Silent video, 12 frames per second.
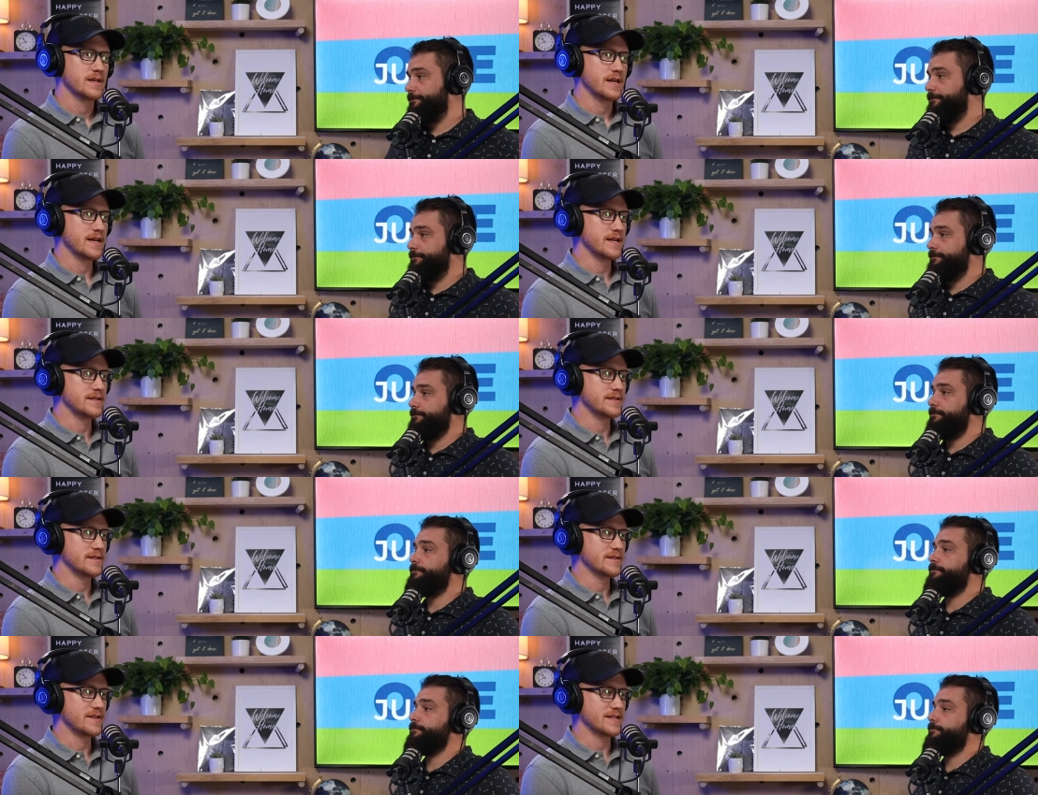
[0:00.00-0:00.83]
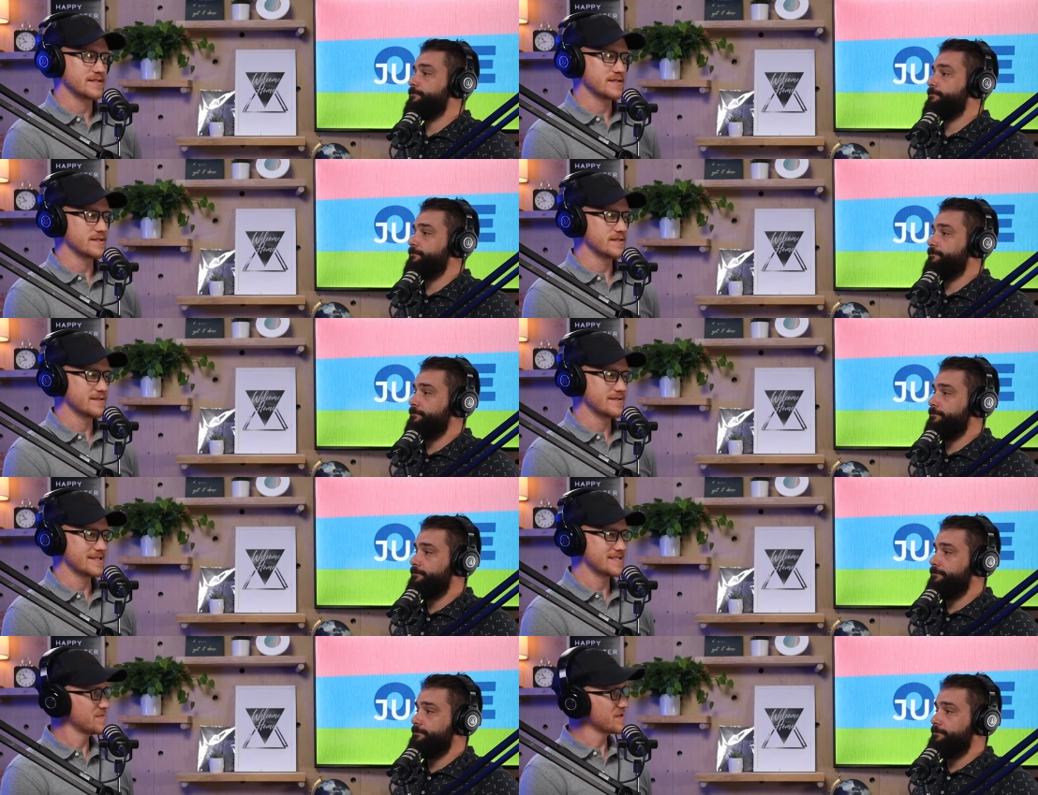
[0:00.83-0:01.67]
Speaker 1: And that's a
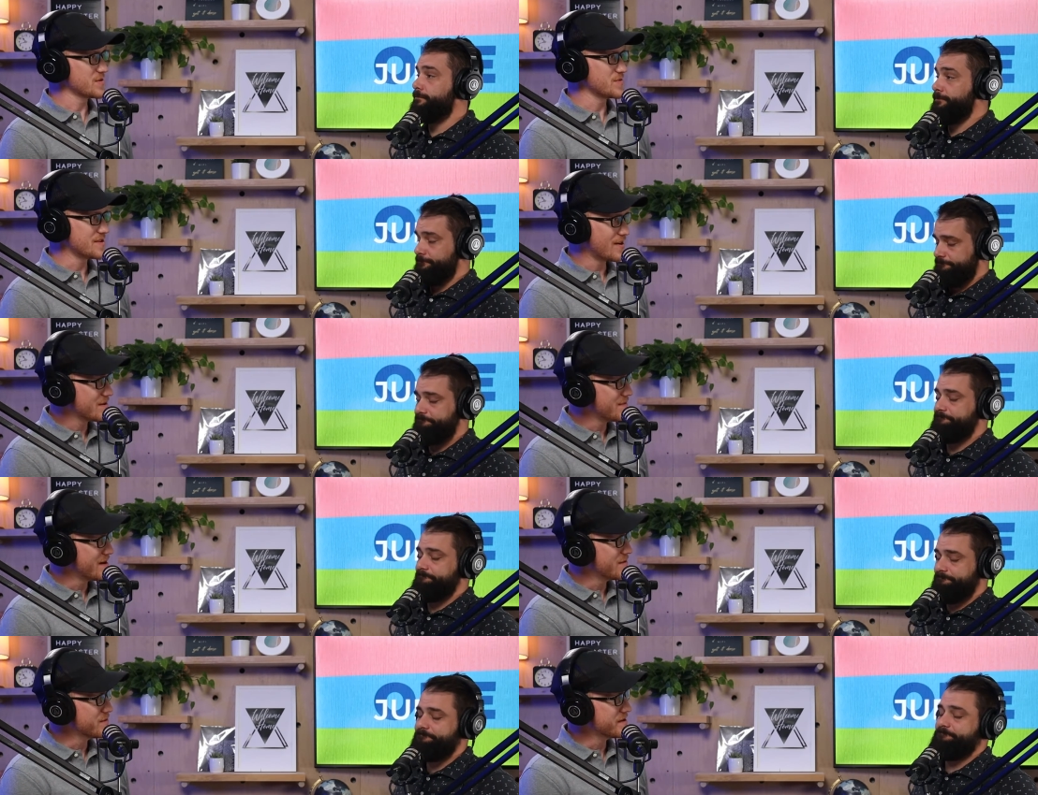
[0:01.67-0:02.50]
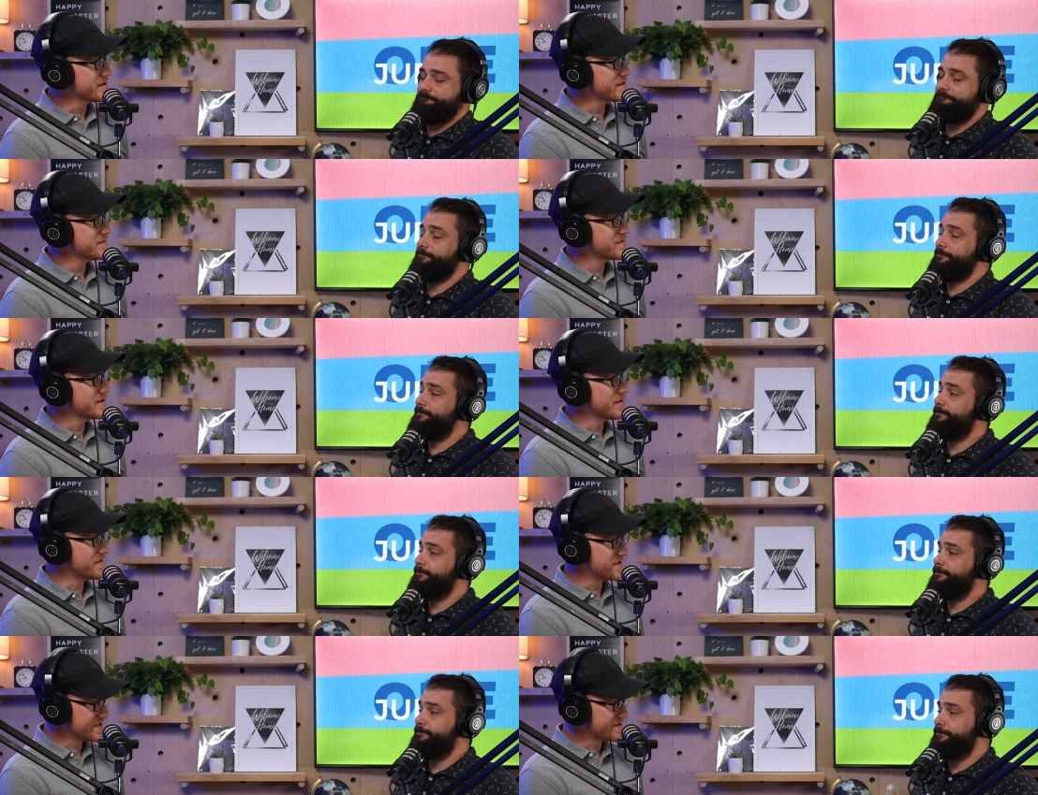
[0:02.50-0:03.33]
that's something that we talk about with you
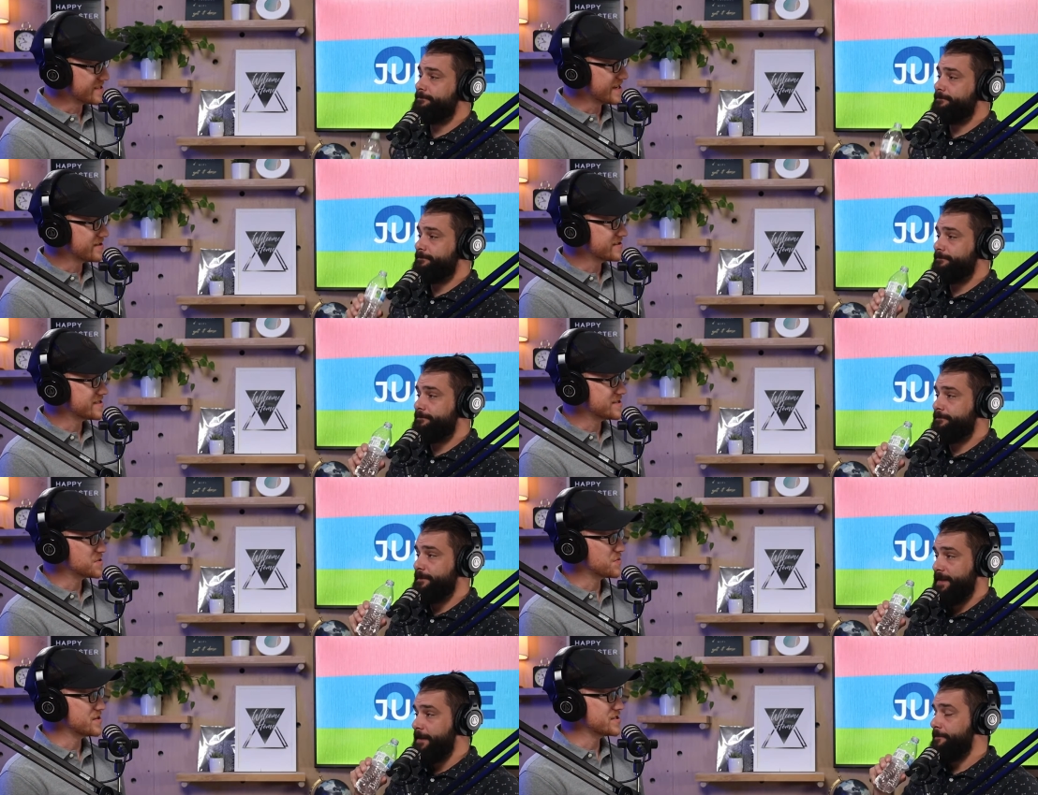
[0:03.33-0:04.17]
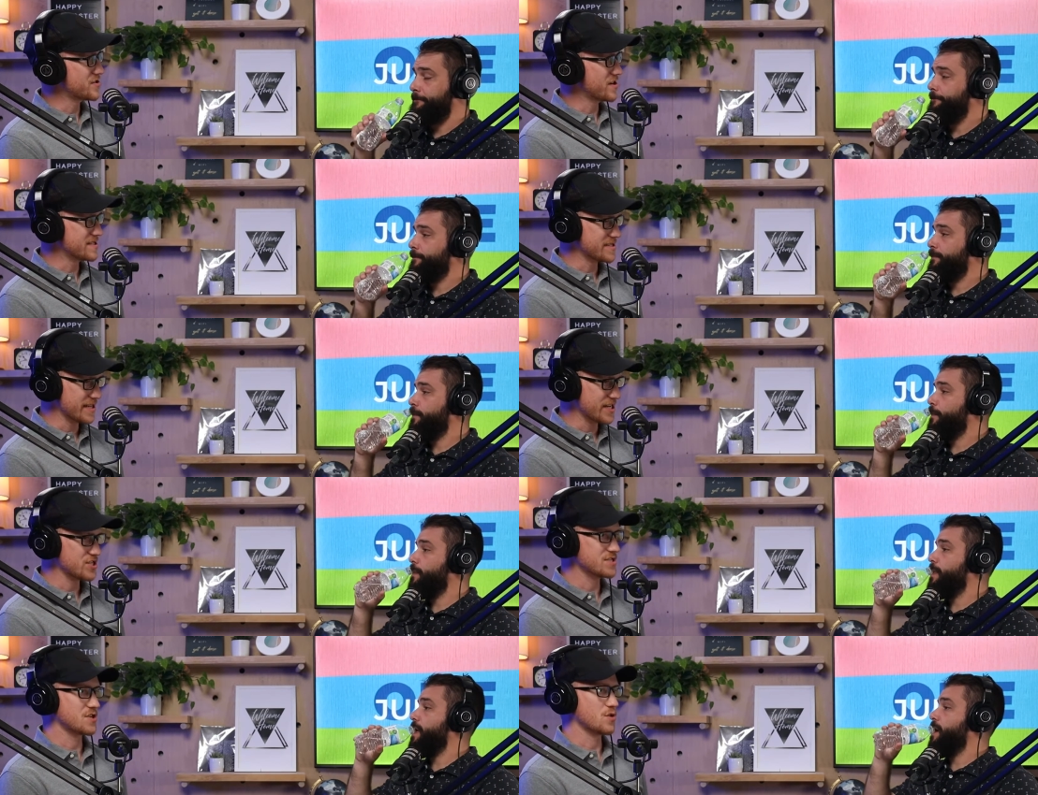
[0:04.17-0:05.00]
know facilitators is what
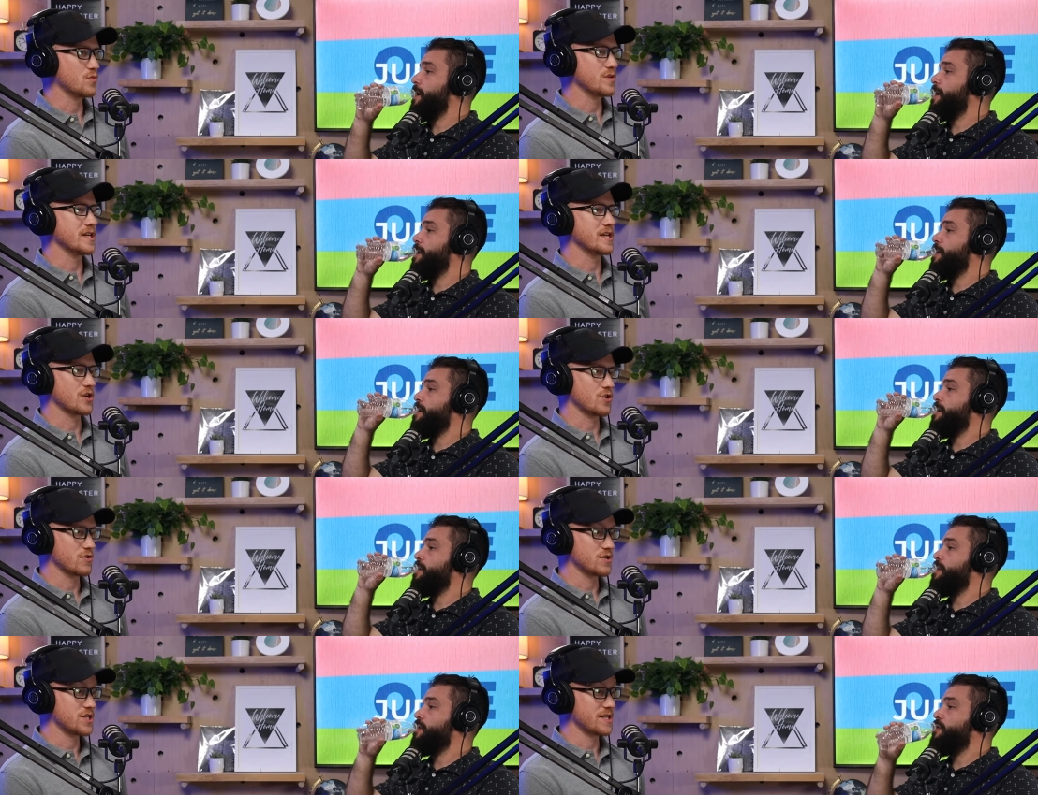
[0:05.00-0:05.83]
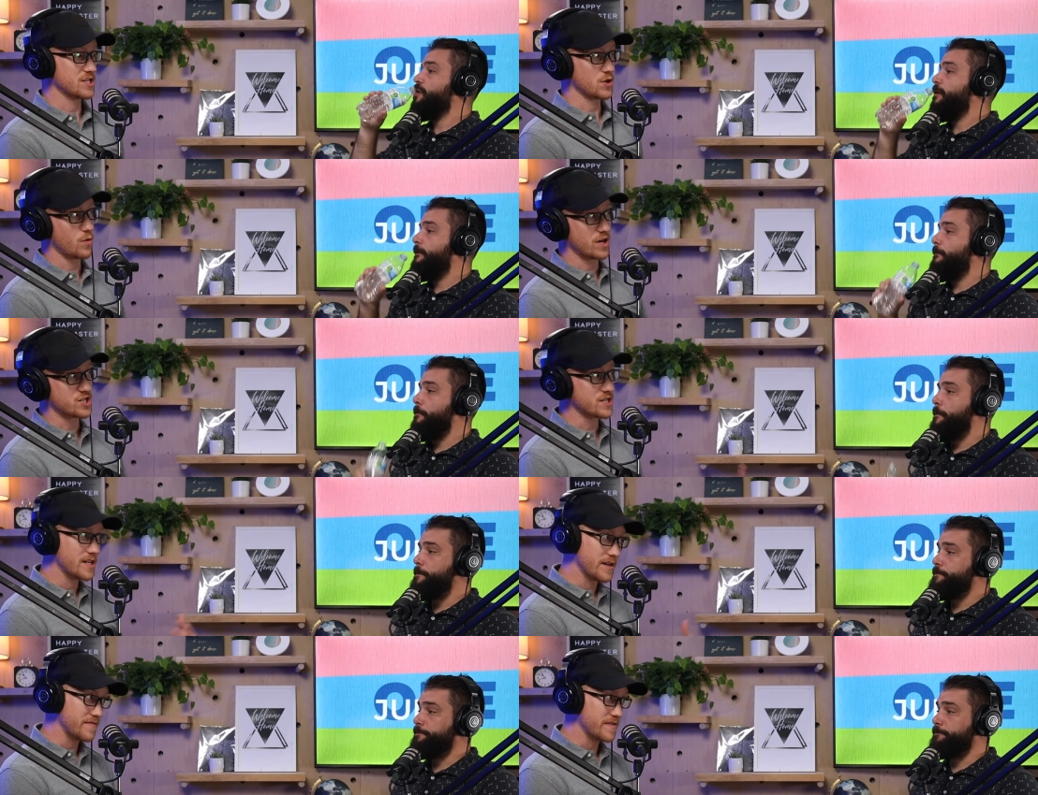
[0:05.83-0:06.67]
translations are we encouraging? That's a
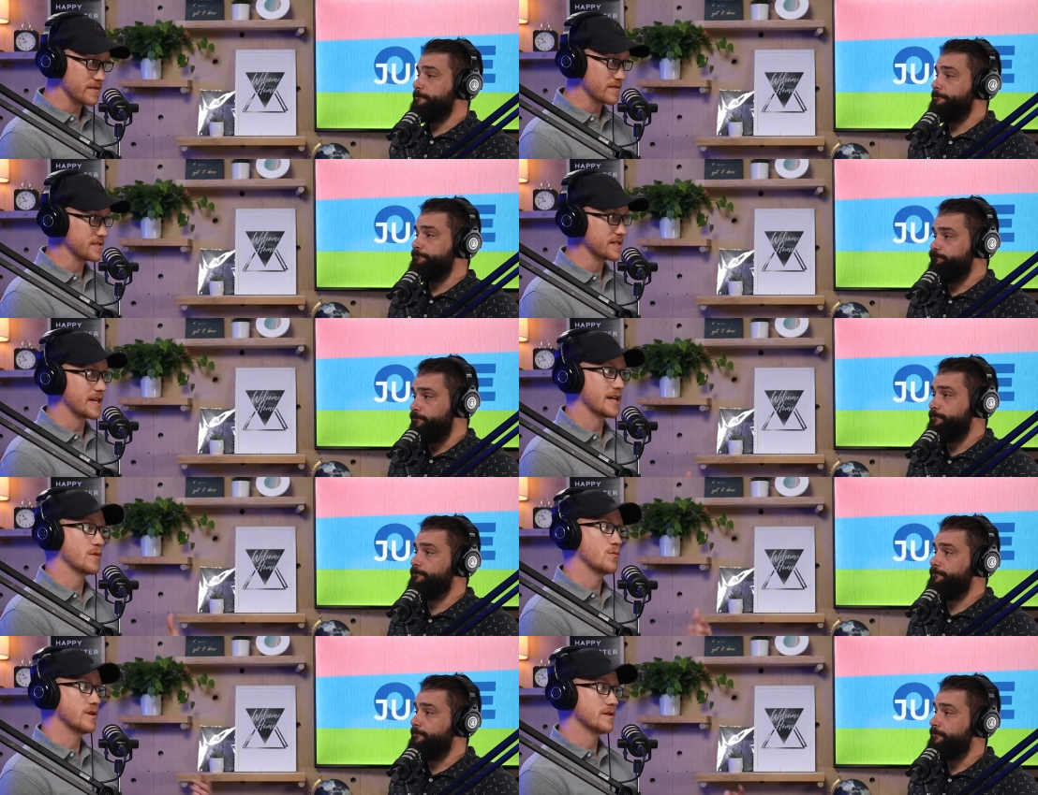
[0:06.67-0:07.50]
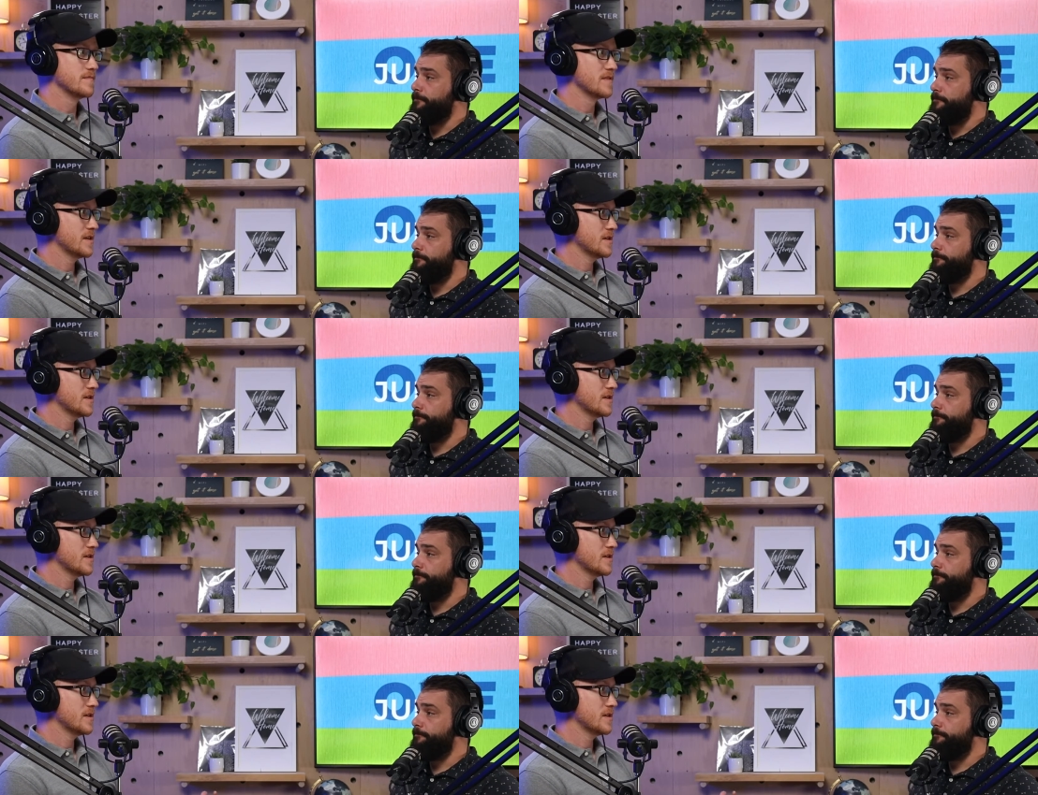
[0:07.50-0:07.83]
question that I field is like, hey, what